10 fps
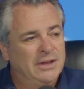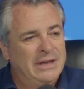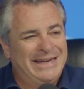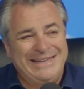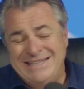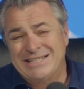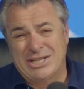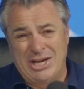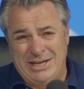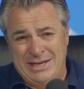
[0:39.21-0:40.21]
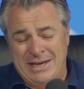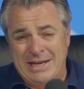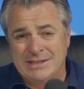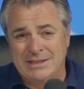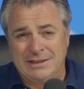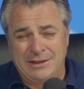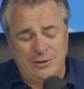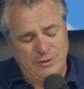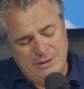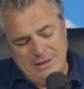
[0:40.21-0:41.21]
And it is kind of the next thing to
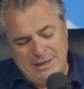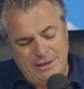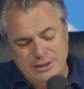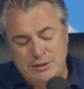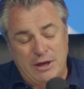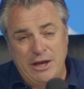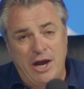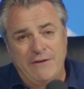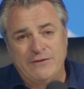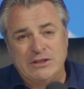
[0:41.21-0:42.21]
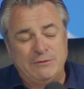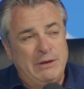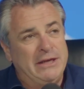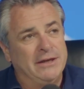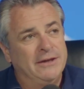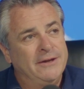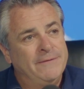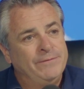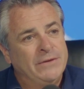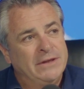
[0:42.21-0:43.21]
do. And again, I often speak
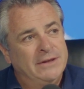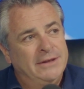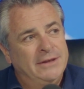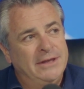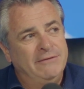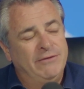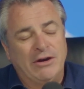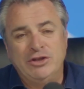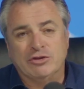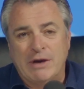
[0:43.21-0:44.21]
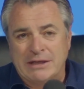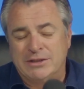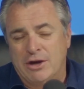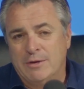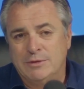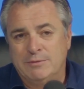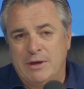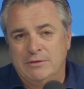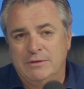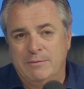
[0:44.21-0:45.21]
in very direct terms
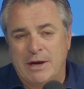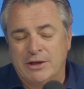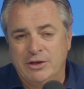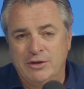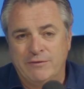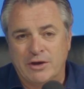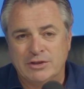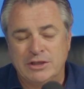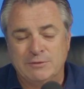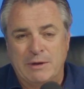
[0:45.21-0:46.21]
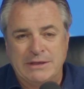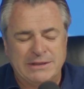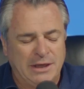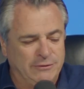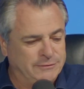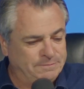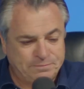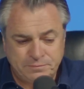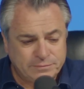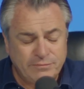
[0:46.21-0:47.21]
about American universities myself.
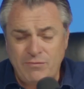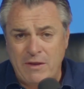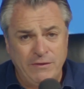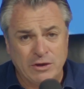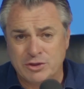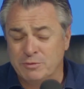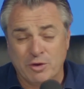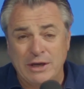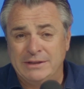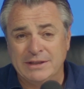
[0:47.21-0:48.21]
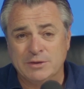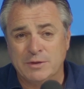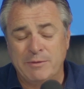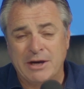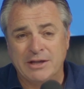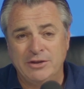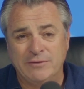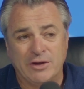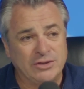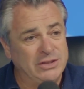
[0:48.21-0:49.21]
There's some great things with American
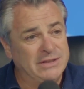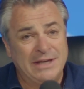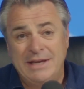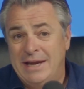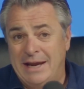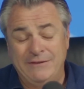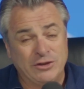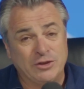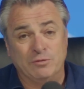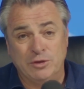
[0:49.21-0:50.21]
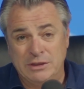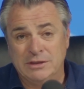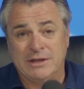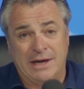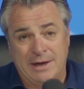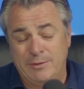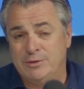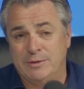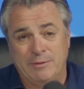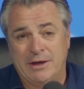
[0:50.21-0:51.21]
universities, and there's some real
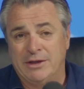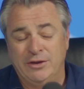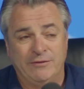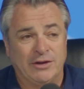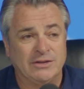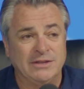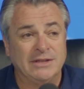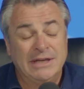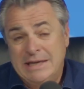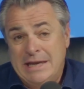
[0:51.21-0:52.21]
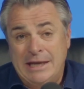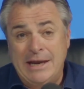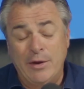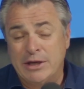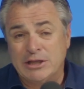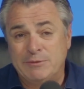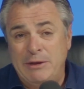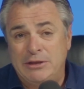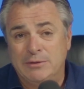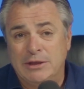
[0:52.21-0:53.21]
garbage with American universities. And now I can
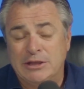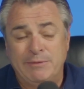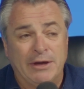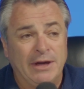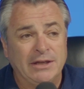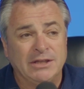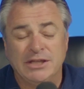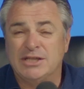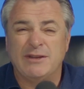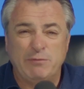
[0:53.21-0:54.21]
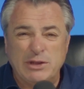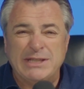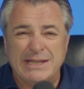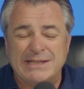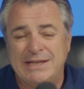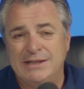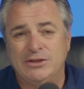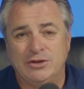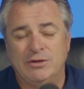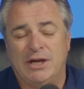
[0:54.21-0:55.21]
speak to it experientially because I've put 6
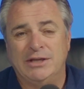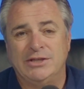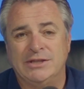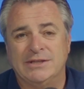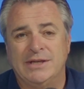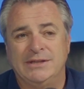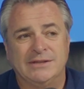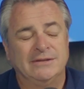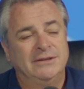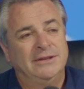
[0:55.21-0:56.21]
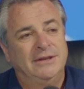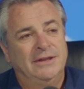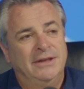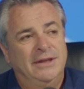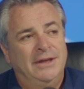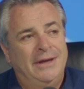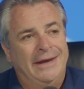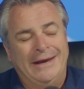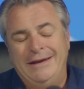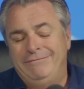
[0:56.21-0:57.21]
kids through college in the States.
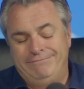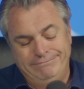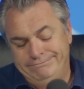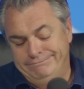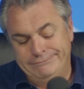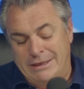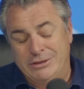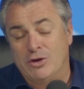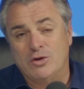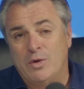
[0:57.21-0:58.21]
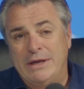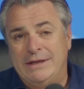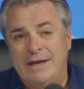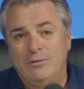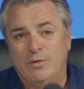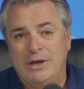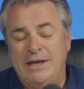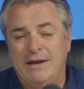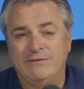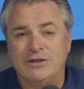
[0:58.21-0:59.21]
And I don't quite get why
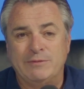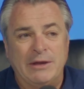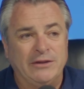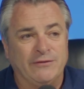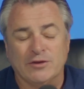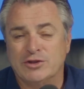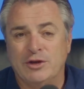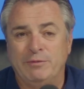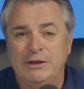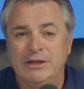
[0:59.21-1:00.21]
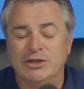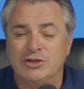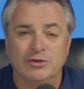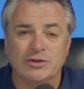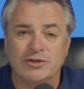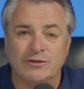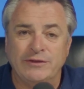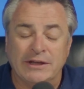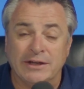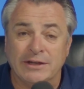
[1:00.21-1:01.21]
you have to spend the first couple of years doing the stuff
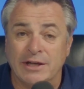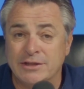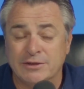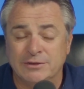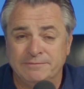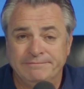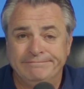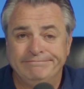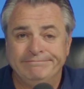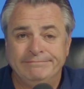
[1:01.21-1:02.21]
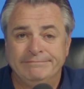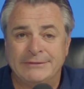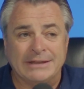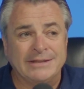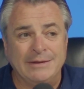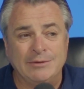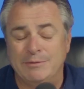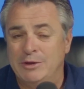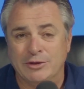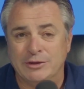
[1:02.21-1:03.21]
you learn in high school. That seems to
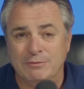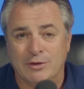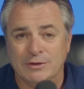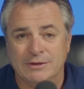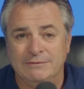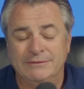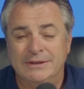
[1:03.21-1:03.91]
be nothing more than